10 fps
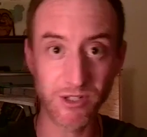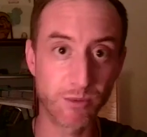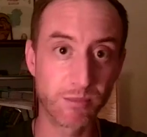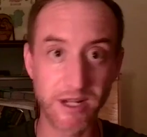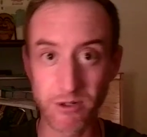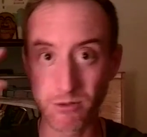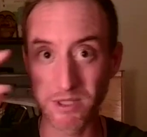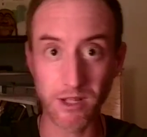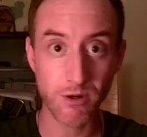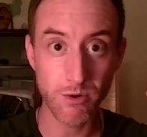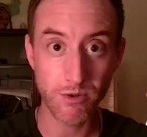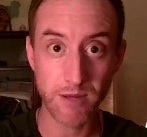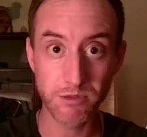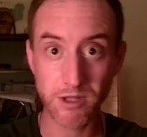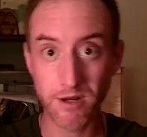Your brain will be like, oh, that
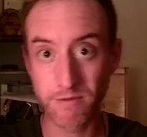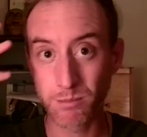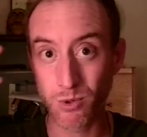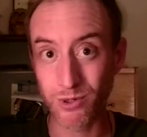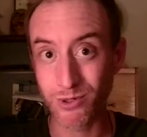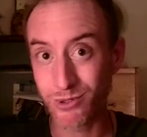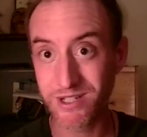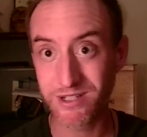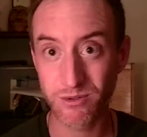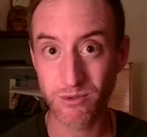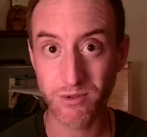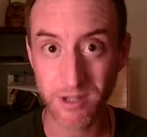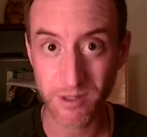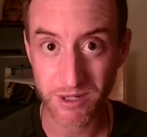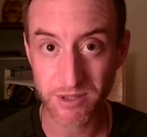was kind of important. You need to
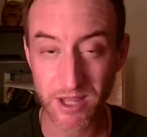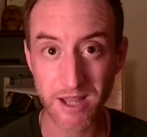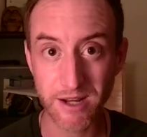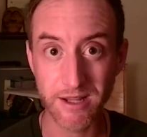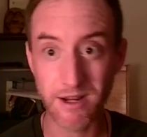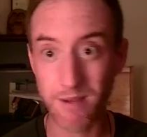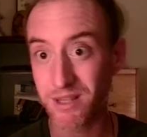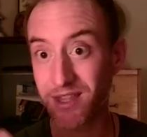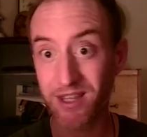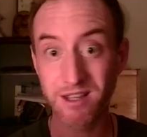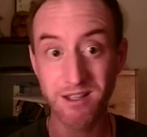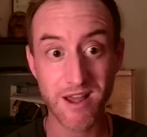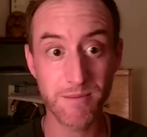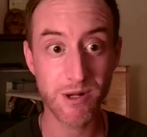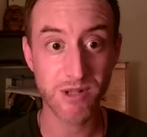think about that. And I've been thinking a
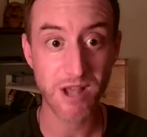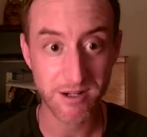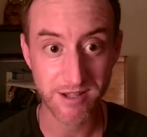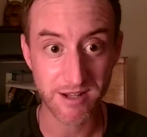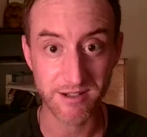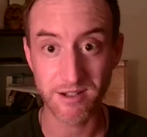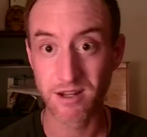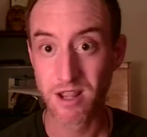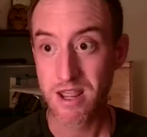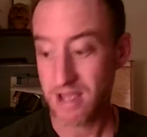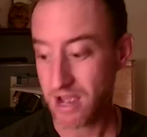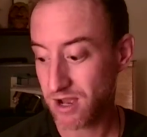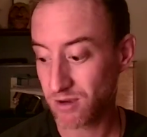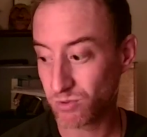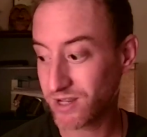lot about content and
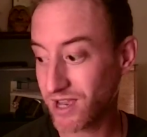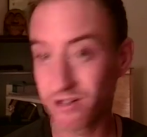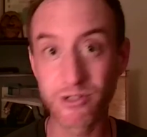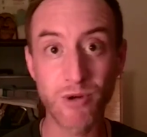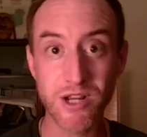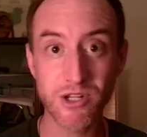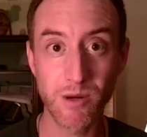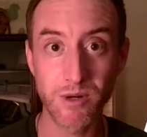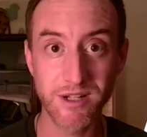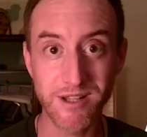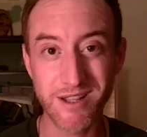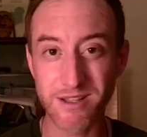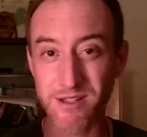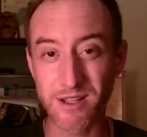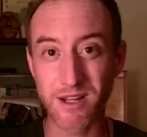what kind of direction I want to take
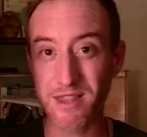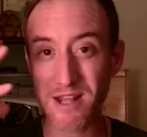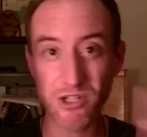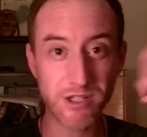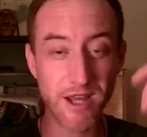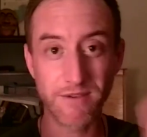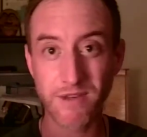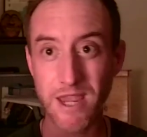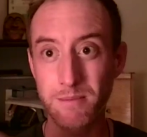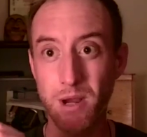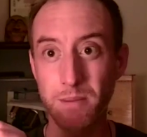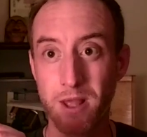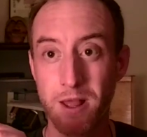this in. And that just kind of came up.